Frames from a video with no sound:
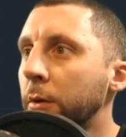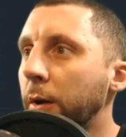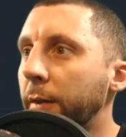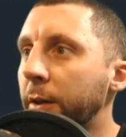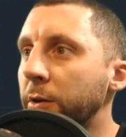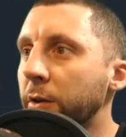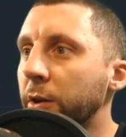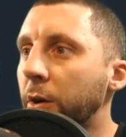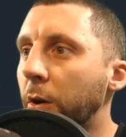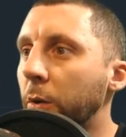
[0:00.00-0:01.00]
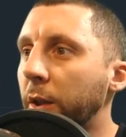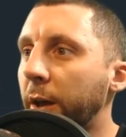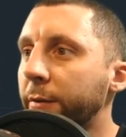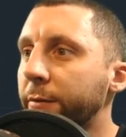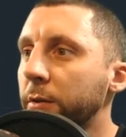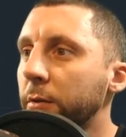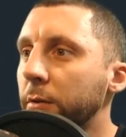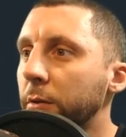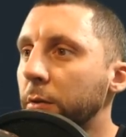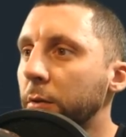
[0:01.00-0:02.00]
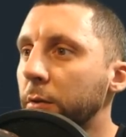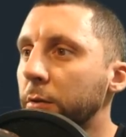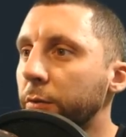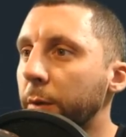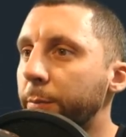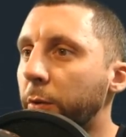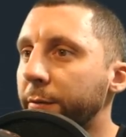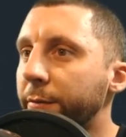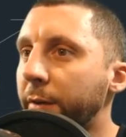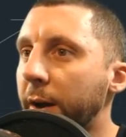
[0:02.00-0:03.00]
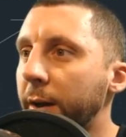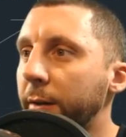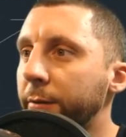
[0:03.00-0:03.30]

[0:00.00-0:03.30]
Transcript: And then you're going to go left 3.5.